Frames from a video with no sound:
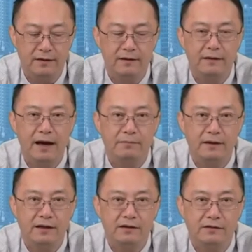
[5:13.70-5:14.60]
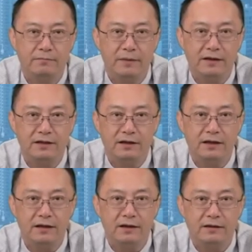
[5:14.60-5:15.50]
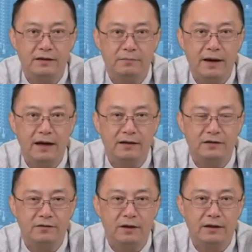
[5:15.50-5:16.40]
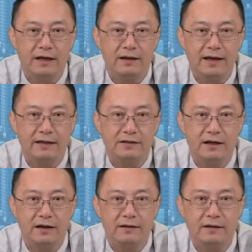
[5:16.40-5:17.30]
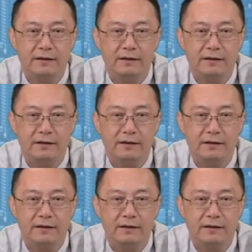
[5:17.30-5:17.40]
That means, basically, the demand is very inelastic.